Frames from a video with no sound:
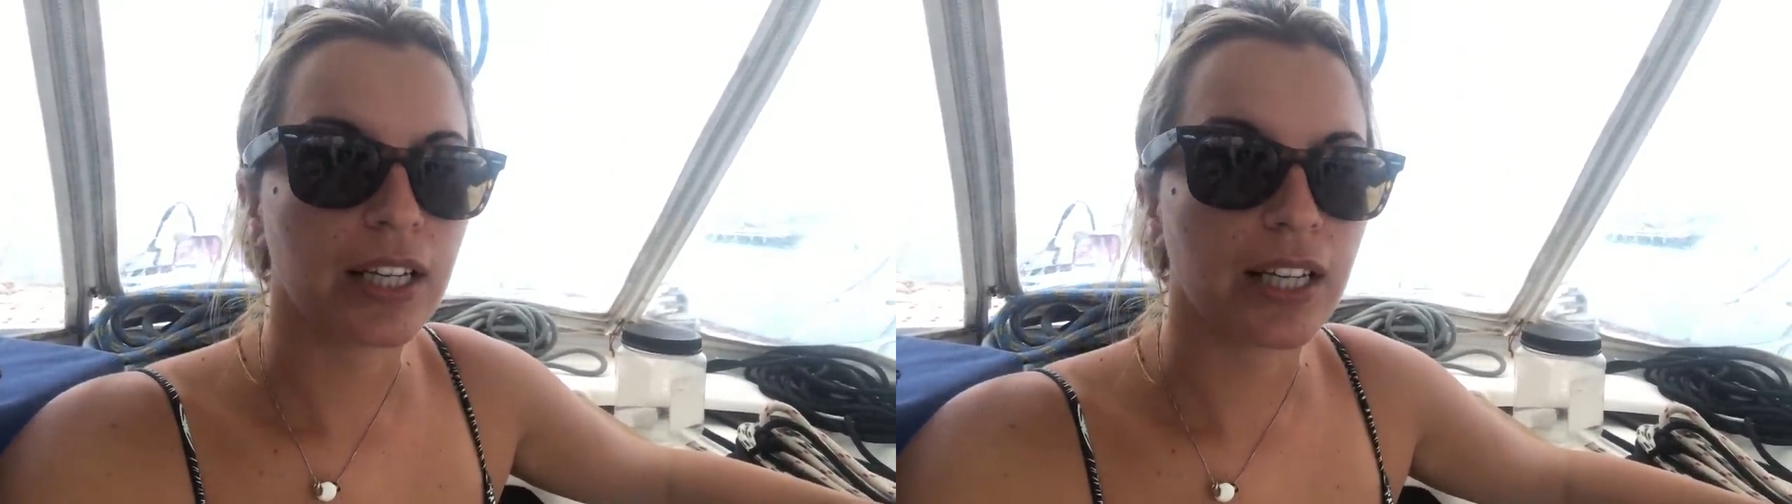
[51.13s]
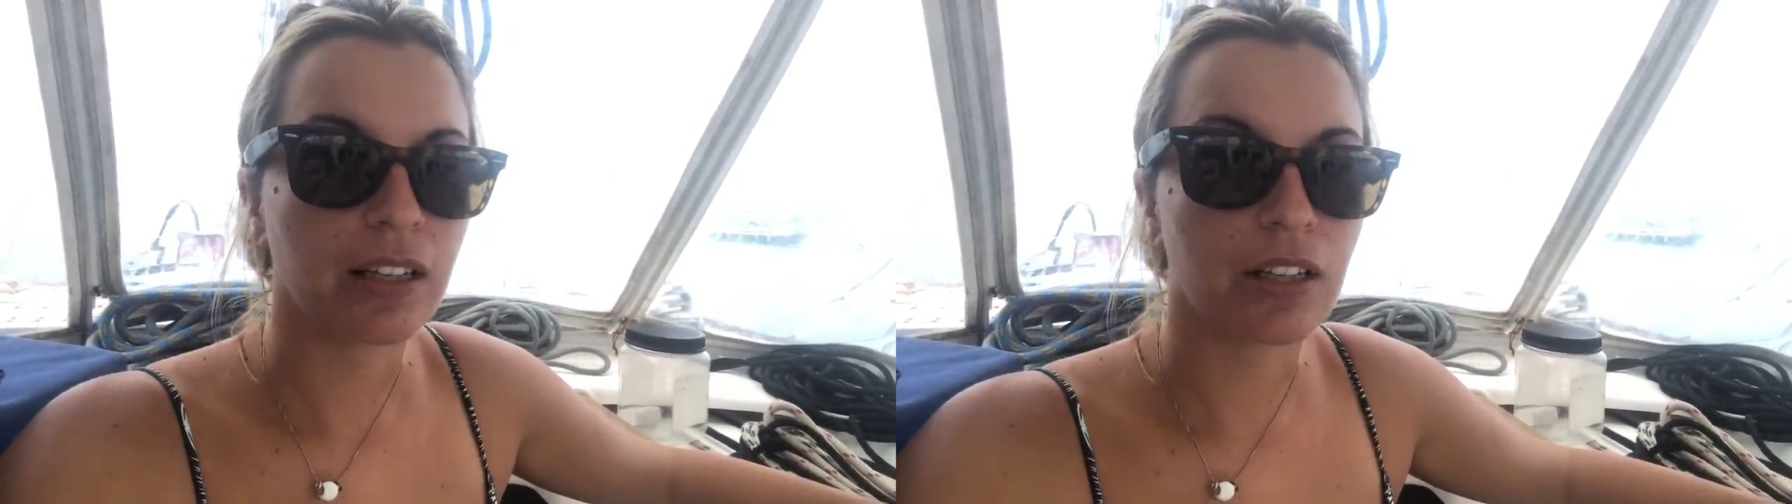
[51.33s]

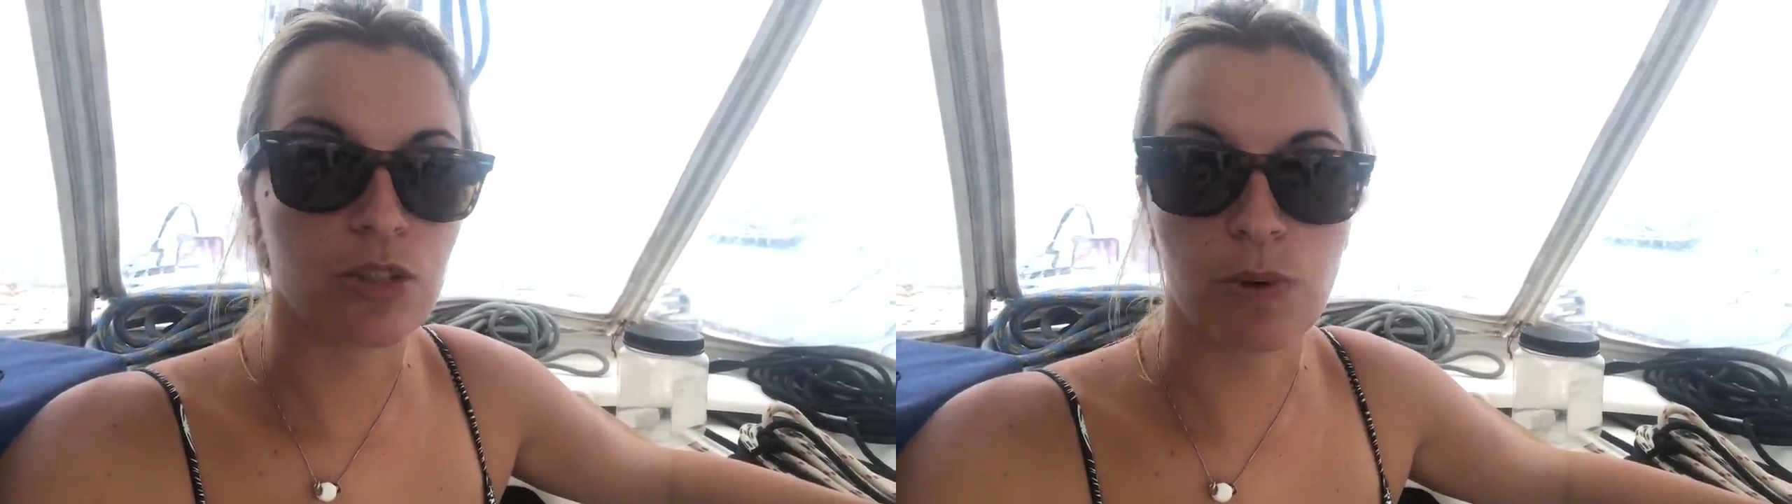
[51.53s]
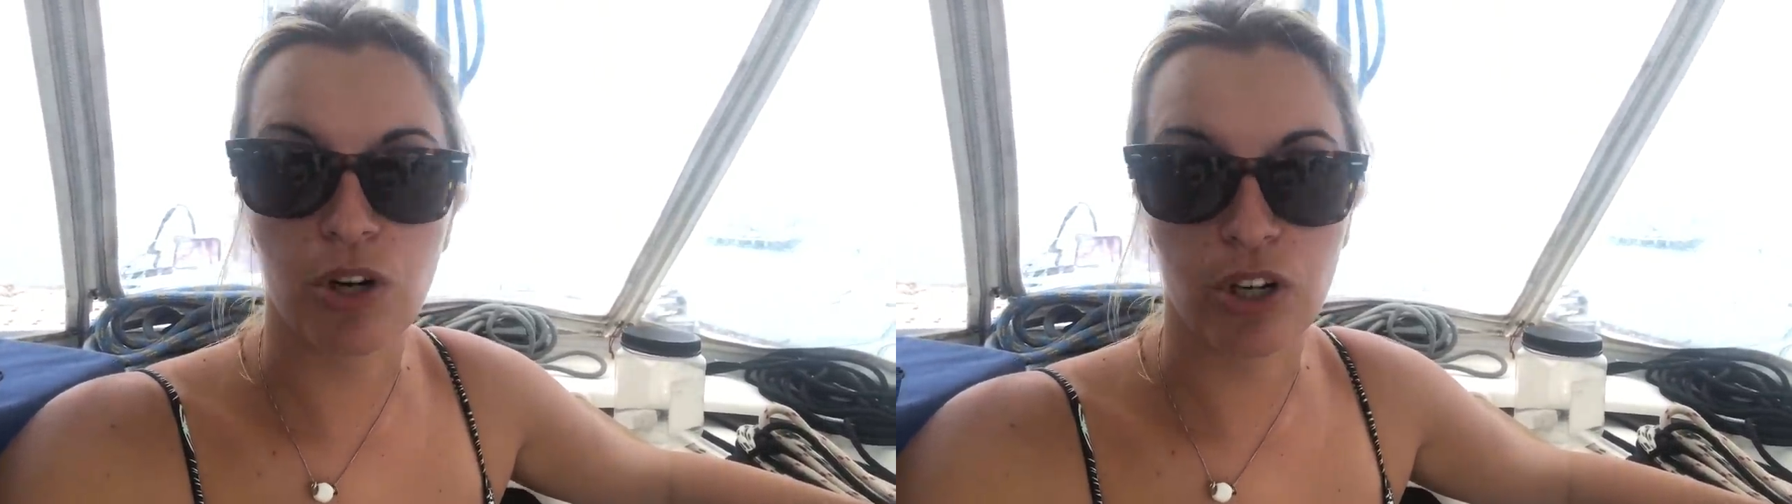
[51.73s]
because
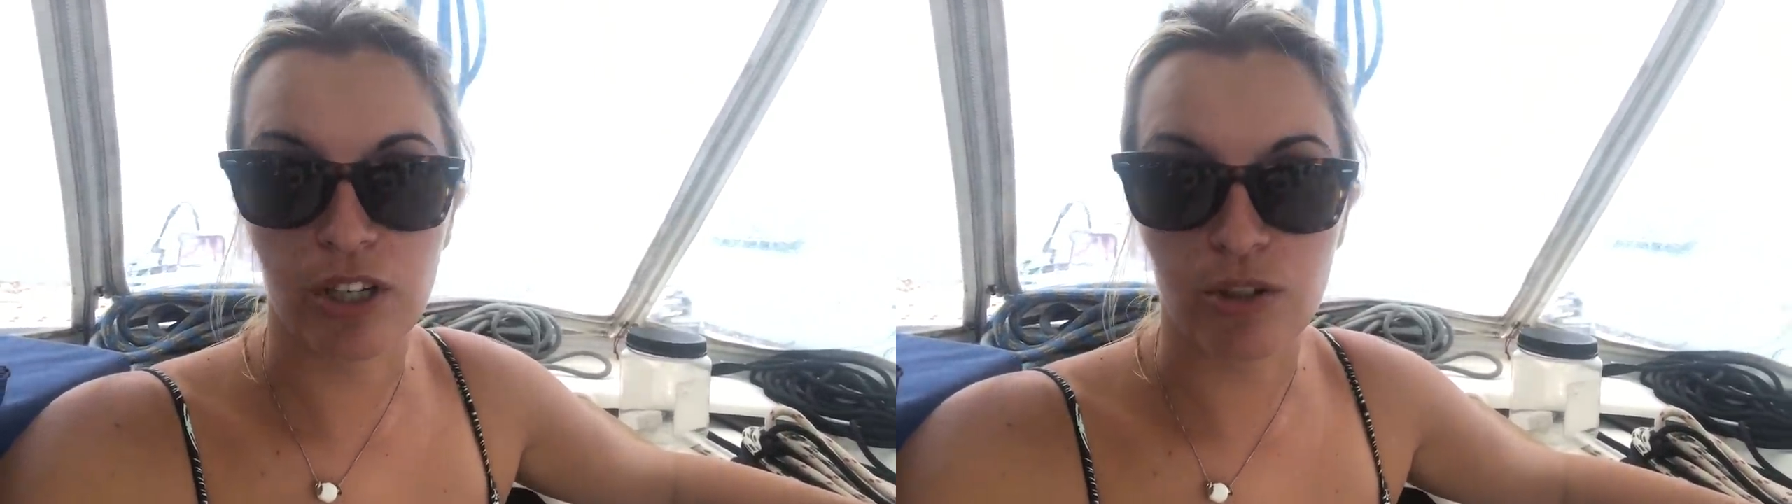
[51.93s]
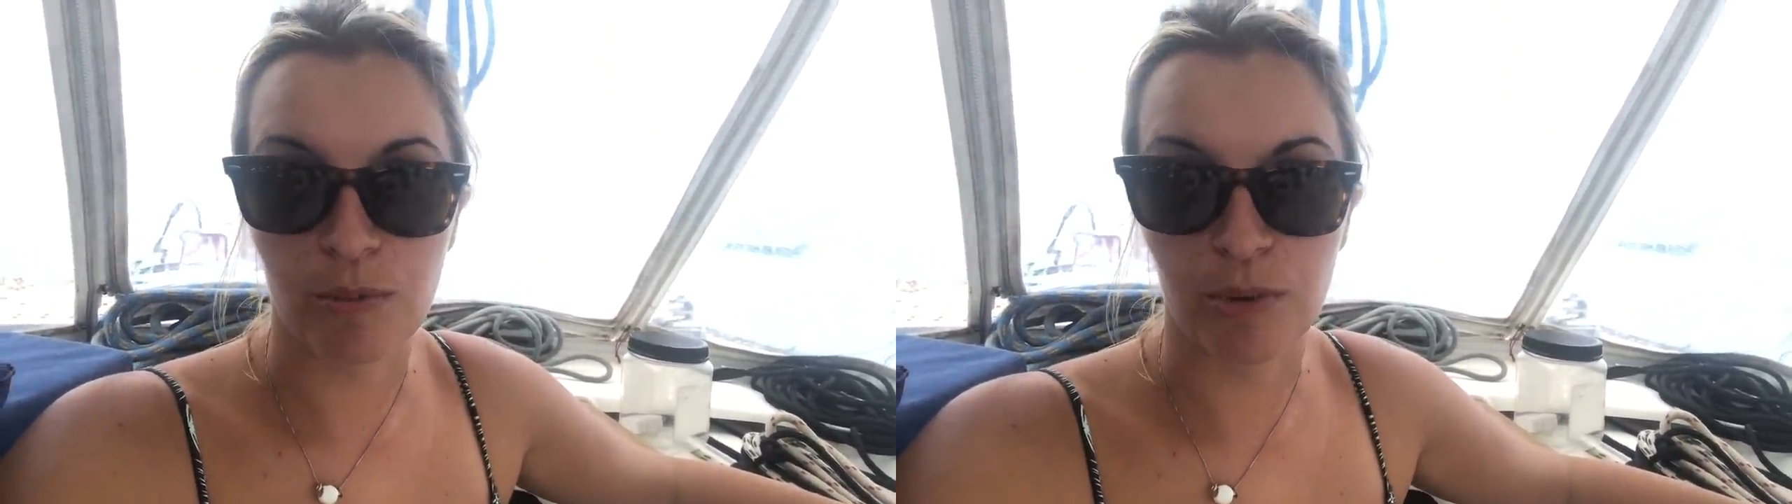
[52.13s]
we're not
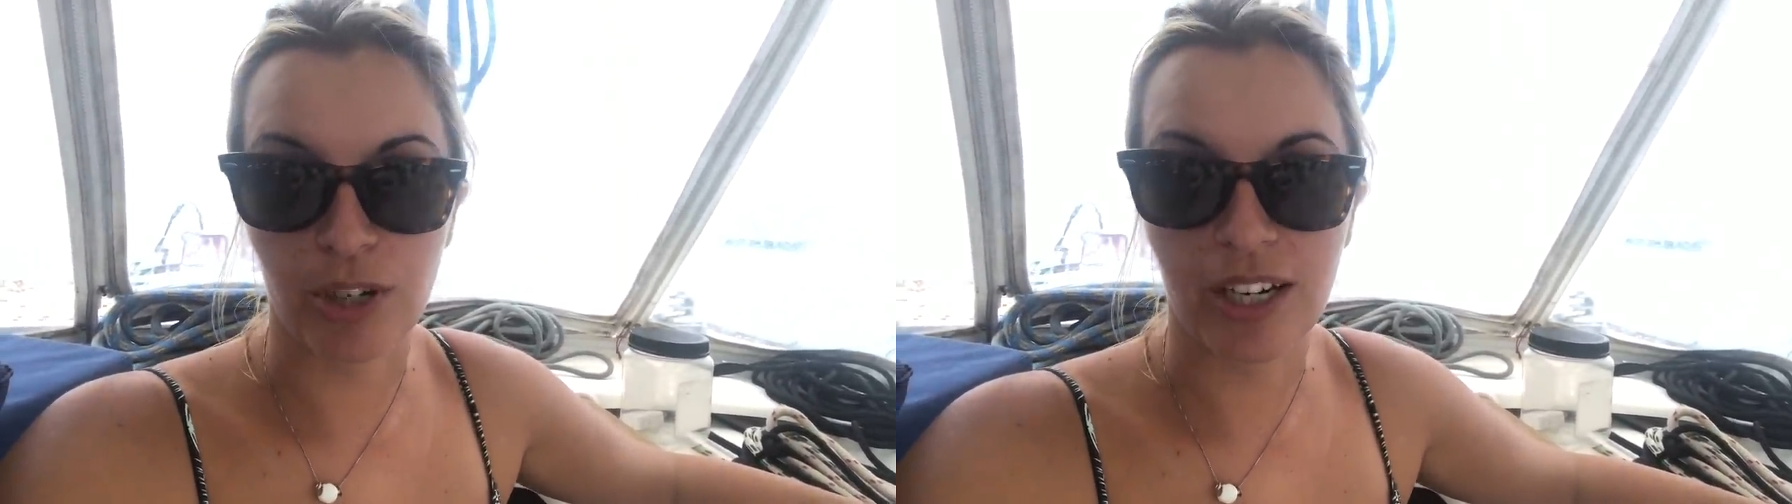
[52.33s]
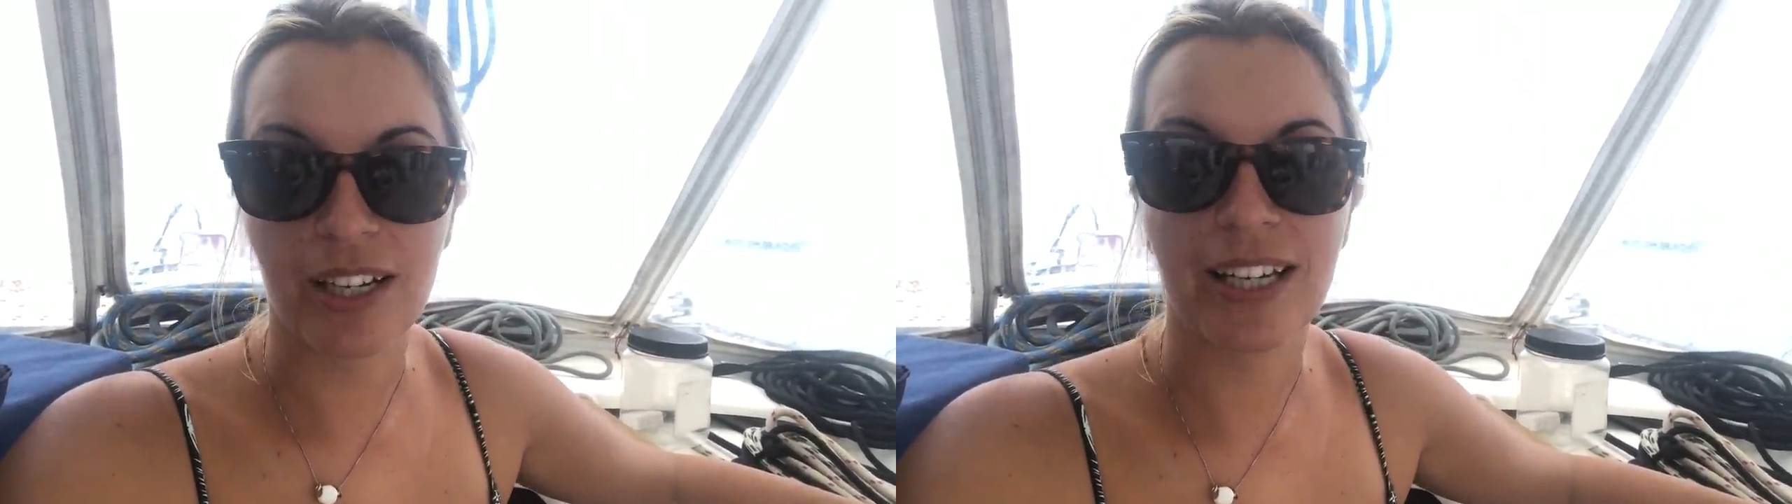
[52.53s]
going to a marina,